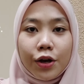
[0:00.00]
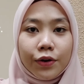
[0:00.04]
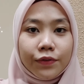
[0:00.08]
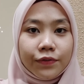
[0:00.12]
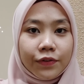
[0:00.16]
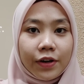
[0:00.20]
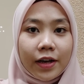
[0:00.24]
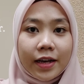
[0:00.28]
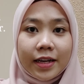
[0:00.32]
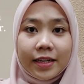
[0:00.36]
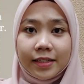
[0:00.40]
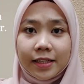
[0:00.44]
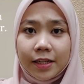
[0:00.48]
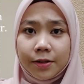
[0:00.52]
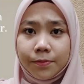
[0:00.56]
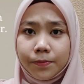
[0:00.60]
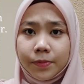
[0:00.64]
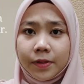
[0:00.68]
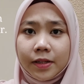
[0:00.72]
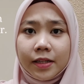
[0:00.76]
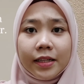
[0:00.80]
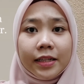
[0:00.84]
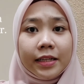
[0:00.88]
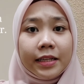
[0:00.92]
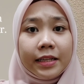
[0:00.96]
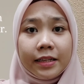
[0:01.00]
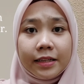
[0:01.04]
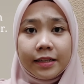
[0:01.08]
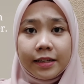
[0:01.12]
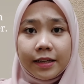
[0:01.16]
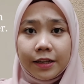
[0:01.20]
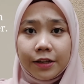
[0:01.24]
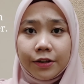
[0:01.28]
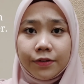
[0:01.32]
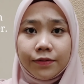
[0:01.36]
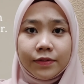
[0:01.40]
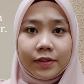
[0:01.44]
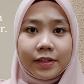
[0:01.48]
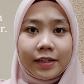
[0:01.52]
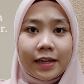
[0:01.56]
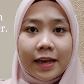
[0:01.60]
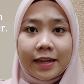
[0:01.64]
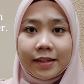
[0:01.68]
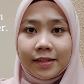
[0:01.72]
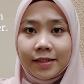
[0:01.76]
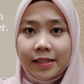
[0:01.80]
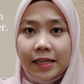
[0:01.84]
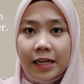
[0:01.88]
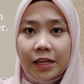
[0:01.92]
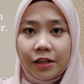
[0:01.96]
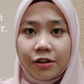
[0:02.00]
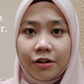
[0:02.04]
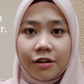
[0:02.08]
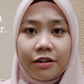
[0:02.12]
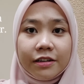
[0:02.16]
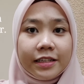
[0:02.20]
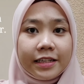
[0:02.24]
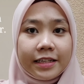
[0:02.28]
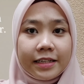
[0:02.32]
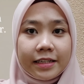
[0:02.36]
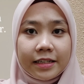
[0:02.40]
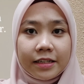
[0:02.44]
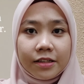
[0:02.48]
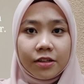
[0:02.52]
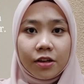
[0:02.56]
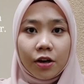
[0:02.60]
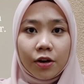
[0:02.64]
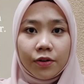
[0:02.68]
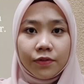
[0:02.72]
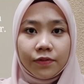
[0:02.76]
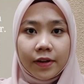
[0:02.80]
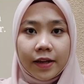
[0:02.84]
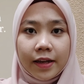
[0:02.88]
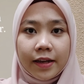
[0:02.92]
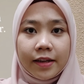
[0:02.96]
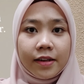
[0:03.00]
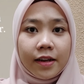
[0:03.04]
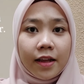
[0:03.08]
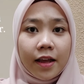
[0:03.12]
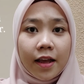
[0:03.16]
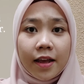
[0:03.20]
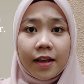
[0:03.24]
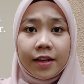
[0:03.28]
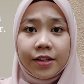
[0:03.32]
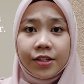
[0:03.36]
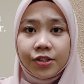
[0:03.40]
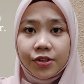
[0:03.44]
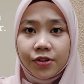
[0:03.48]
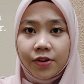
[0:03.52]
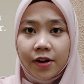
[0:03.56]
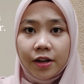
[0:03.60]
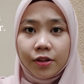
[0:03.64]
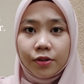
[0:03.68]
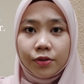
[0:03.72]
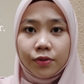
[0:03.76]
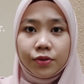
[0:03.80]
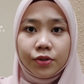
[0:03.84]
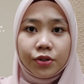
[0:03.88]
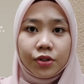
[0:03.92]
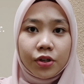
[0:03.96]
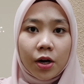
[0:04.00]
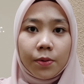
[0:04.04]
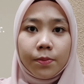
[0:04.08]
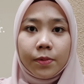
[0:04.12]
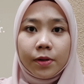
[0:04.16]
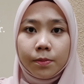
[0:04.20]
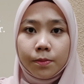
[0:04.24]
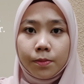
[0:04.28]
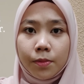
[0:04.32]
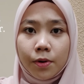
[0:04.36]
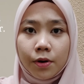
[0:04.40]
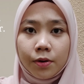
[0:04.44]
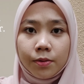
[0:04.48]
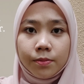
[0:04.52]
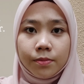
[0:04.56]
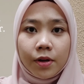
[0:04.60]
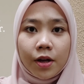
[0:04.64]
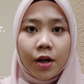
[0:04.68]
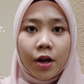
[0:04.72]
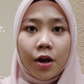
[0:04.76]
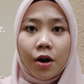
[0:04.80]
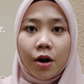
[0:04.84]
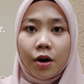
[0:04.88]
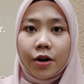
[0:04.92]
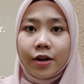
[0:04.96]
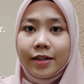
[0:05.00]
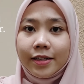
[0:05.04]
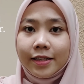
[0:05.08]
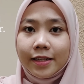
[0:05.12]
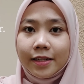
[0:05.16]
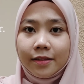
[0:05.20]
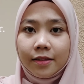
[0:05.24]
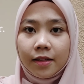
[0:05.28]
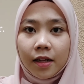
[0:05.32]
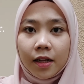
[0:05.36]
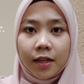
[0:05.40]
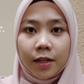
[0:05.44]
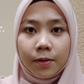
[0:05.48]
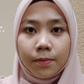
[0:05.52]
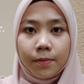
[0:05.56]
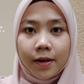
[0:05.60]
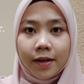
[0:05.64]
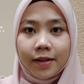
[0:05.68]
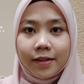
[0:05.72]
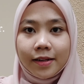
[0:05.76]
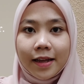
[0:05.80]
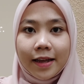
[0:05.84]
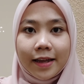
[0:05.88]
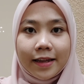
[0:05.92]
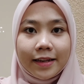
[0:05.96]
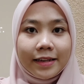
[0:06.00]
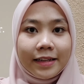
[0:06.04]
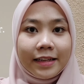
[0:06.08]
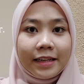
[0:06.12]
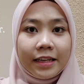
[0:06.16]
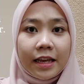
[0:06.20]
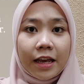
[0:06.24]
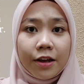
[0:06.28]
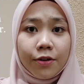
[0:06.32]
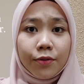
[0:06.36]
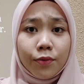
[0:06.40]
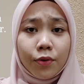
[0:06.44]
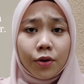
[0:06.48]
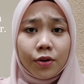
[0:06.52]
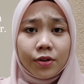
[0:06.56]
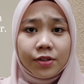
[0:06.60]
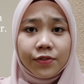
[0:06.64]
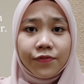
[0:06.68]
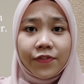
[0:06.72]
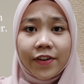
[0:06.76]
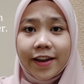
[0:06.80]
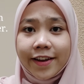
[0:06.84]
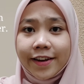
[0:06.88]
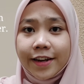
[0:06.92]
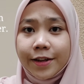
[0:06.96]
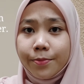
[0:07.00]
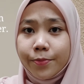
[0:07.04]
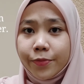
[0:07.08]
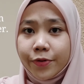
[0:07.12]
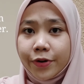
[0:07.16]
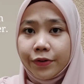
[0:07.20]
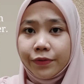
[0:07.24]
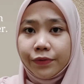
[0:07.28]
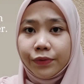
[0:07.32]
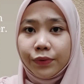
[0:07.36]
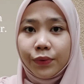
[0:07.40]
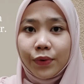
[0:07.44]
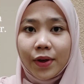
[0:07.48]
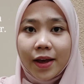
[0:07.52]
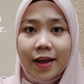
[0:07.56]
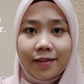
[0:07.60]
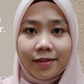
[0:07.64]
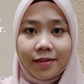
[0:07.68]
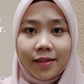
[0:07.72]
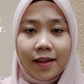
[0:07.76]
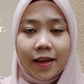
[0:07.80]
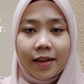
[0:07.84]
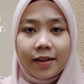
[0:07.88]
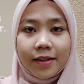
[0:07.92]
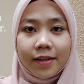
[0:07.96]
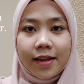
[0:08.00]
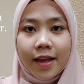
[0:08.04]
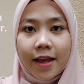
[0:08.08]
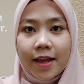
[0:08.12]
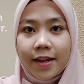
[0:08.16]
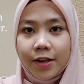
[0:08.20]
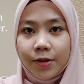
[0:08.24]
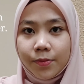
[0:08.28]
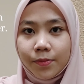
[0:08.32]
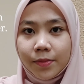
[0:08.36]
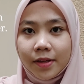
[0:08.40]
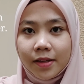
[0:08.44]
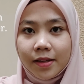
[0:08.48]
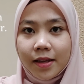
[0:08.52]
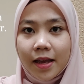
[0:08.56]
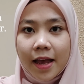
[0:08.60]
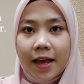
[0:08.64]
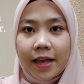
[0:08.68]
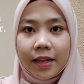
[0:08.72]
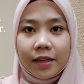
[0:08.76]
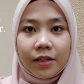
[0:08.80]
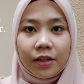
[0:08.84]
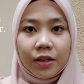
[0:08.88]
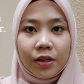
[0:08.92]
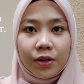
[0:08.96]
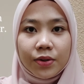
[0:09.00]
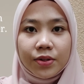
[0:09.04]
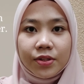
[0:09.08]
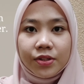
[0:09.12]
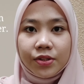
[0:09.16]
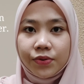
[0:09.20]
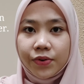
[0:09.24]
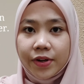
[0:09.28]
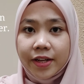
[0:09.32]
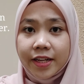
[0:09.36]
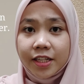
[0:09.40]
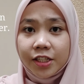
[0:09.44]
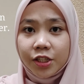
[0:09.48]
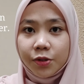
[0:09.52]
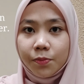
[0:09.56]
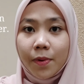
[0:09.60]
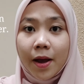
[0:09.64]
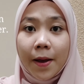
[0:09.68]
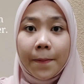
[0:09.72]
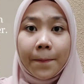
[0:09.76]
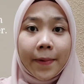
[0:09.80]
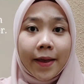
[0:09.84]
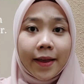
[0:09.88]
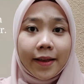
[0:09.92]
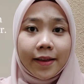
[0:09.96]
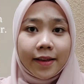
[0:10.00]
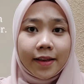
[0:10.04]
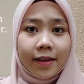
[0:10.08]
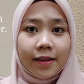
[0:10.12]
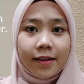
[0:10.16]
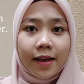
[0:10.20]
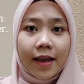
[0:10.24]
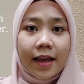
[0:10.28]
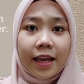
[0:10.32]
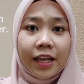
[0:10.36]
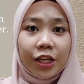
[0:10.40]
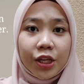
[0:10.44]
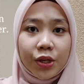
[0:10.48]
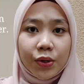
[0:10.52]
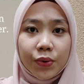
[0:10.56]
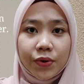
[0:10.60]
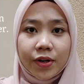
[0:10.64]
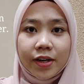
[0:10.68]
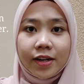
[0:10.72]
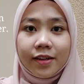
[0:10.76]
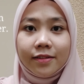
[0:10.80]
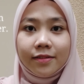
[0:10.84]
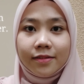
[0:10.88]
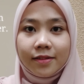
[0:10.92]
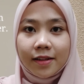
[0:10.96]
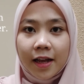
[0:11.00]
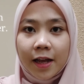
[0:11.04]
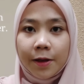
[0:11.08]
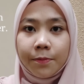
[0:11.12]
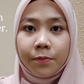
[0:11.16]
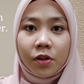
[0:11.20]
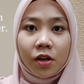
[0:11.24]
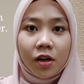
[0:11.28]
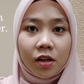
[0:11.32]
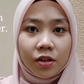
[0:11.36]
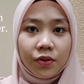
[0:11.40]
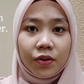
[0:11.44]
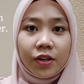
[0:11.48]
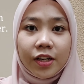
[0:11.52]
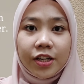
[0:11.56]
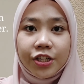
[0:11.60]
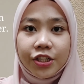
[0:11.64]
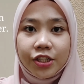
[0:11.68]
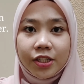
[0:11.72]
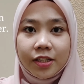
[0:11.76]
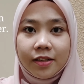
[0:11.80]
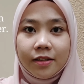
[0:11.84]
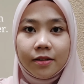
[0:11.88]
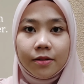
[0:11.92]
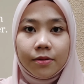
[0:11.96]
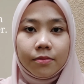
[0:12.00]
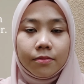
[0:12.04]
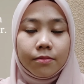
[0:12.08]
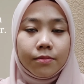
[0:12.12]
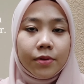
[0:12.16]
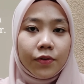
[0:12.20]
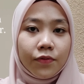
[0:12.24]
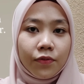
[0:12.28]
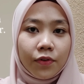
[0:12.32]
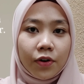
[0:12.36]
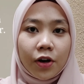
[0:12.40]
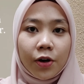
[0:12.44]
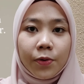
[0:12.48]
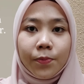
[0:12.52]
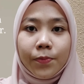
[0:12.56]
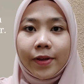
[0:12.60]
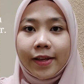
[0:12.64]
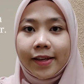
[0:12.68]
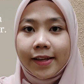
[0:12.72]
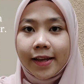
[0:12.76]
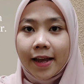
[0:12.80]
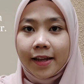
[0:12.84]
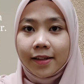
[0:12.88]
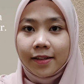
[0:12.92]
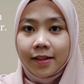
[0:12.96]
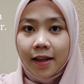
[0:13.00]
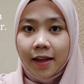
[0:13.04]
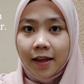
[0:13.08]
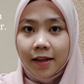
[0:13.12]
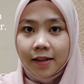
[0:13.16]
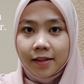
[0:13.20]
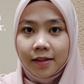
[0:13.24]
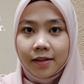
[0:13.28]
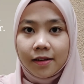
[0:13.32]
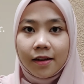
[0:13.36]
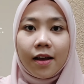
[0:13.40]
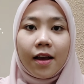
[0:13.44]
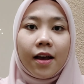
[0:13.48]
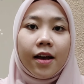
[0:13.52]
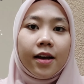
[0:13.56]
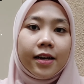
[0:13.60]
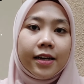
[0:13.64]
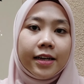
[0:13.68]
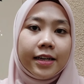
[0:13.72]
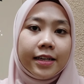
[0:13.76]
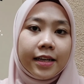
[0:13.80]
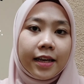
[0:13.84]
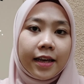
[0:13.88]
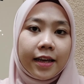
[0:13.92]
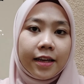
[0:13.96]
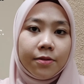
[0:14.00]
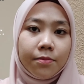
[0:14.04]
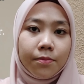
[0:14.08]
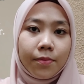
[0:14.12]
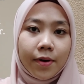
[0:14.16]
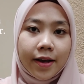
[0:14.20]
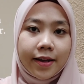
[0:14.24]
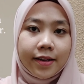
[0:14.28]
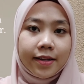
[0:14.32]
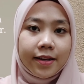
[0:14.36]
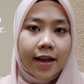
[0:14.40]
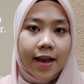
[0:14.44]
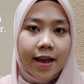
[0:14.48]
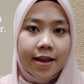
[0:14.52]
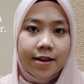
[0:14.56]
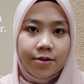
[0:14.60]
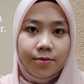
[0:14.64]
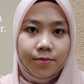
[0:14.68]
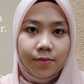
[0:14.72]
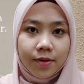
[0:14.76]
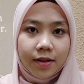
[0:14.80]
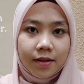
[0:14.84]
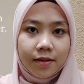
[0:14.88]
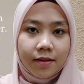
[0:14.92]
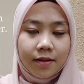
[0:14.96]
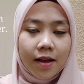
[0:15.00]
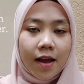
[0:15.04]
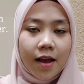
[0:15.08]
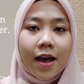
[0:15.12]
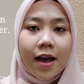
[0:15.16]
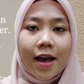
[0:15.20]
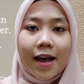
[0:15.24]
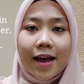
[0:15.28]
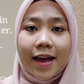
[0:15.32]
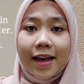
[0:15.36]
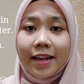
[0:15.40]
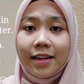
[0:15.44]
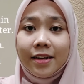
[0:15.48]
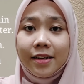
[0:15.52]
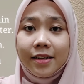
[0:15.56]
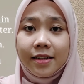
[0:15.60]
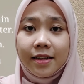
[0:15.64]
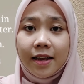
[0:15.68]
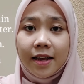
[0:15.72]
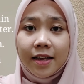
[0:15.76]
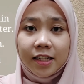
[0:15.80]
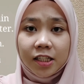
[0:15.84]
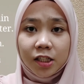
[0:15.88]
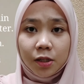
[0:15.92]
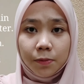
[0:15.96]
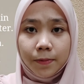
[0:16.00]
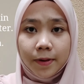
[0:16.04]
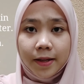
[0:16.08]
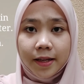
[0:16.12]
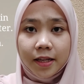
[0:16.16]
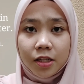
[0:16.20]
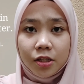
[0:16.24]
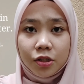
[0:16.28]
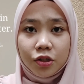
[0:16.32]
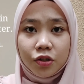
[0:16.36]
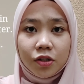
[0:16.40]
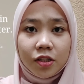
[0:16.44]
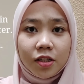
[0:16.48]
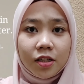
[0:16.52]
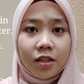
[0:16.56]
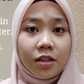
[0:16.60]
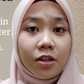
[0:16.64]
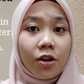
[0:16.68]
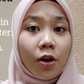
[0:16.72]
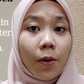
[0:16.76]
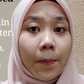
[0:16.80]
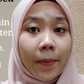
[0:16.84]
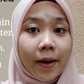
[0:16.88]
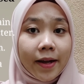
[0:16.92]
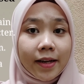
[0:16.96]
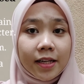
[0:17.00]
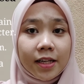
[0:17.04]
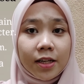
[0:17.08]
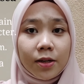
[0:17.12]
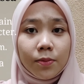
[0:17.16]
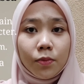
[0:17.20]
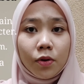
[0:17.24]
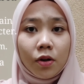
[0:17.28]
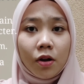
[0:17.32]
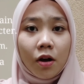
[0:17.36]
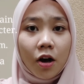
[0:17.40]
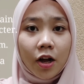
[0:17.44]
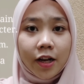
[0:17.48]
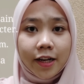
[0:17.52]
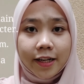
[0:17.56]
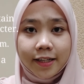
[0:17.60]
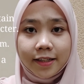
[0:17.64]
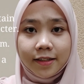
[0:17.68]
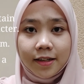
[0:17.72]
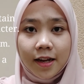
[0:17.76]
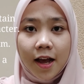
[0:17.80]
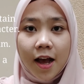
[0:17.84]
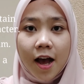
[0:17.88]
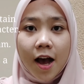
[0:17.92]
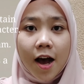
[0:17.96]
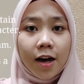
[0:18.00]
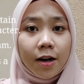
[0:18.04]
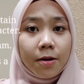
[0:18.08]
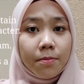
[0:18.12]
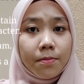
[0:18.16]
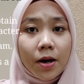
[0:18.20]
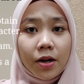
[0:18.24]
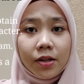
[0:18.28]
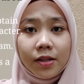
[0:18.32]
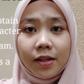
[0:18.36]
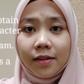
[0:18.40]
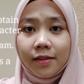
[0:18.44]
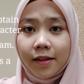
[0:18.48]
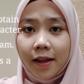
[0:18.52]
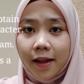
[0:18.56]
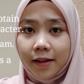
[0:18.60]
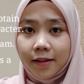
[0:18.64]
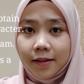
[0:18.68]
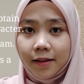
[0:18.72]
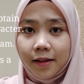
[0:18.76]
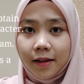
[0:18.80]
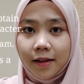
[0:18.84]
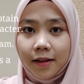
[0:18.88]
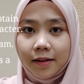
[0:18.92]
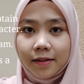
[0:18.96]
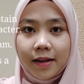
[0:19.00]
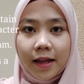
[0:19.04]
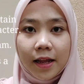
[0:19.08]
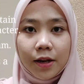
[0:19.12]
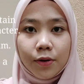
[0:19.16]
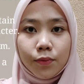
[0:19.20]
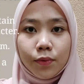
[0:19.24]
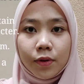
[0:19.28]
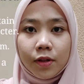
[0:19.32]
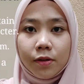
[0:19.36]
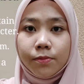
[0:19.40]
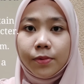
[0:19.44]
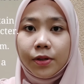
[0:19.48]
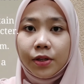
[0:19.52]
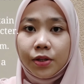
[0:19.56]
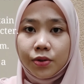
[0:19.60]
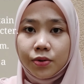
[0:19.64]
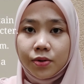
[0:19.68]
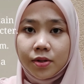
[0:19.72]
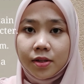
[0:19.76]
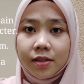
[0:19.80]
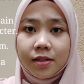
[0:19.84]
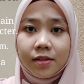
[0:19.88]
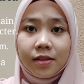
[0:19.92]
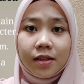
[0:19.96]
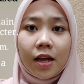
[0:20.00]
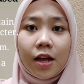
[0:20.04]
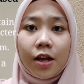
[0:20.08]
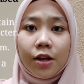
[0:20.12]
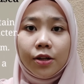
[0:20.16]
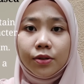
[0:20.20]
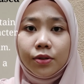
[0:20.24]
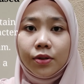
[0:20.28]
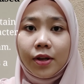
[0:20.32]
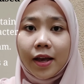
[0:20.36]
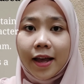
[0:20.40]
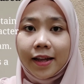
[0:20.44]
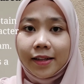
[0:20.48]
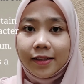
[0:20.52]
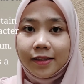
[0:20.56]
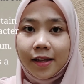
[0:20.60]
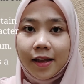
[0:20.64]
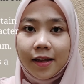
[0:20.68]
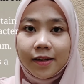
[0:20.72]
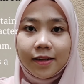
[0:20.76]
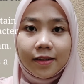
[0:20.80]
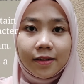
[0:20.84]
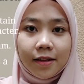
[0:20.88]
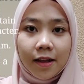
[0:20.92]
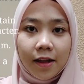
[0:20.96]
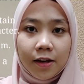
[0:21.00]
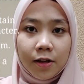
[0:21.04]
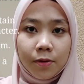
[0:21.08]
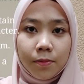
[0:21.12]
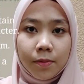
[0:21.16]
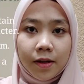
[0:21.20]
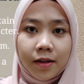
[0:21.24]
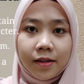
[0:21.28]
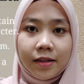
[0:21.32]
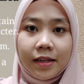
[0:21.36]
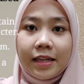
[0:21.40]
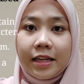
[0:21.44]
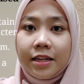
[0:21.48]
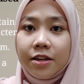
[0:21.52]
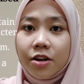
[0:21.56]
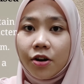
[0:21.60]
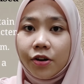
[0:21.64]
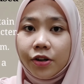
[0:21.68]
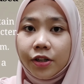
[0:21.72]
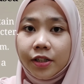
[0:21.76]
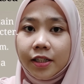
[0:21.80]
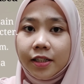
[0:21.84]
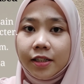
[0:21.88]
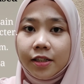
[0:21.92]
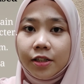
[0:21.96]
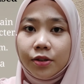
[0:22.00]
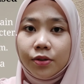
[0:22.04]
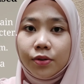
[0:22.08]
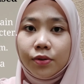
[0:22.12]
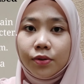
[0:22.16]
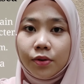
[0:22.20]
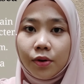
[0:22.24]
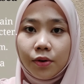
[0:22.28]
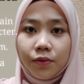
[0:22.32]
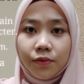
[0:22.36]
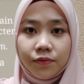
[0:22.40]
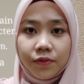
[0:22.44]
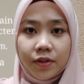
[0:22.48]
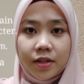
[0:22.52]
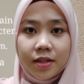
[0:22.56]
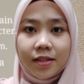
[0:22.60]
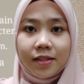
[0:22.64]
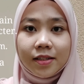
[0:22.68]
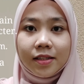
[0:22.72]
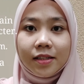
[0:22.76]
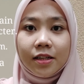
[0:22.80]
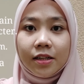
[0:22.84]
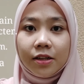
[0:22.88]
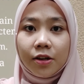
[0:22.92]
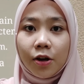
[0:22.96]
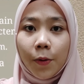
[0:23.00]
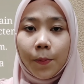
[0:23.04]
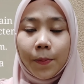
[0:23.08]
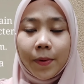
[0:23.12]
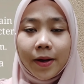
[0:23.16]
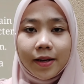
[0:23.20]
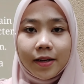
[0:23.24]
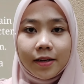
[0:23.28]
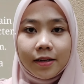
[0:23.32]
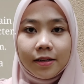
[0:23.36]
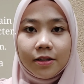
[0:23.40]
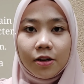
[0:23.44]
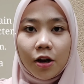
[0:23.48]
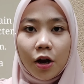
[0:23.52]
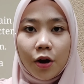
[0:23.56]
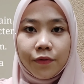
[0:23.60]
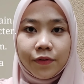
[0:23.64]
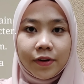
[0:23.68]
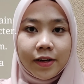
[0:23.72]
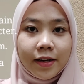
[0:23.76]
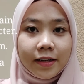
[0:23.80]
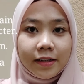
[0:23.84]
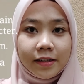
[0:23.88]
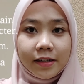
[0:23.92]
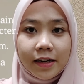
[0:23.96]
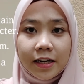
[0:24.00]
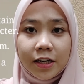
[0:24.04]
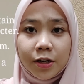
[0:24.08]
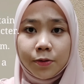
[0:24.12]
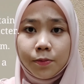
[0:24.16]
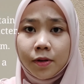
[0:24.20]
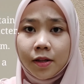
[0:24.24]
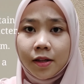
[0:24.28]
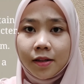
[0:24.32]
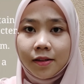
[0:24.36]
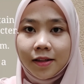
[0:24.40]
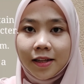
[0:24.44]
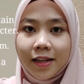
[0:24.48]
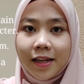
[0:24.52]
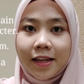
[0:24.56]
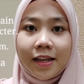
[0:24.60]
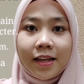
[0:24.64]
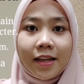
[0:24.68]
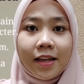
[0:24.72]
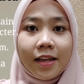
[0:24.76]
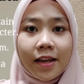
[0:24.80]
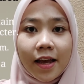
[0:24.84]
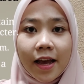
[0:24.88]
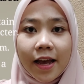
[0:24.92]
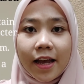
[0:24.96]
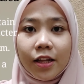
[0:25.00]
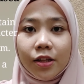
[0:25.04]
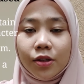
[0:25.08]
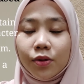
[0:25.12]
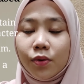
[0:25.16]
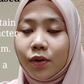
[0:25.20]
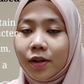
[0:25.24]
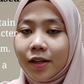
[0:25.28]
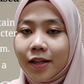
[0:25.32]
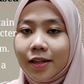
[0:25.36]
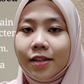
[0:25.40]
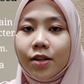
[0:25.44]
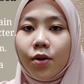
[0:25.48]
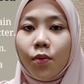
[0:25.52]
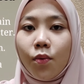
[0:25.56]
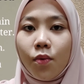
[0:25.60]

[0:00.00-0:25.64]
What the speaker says: For example, he gave the exact coordinate of an airstrike to drop a bomb on the Taliban, and he was very brave to attack the enemy at close range by making accurate time calculation before being attacked again by the enemy. And he explained to the Commander Mulholland about the tactic that will be used to attack the Taliban in order to convince the commander of the credibility he had to lead the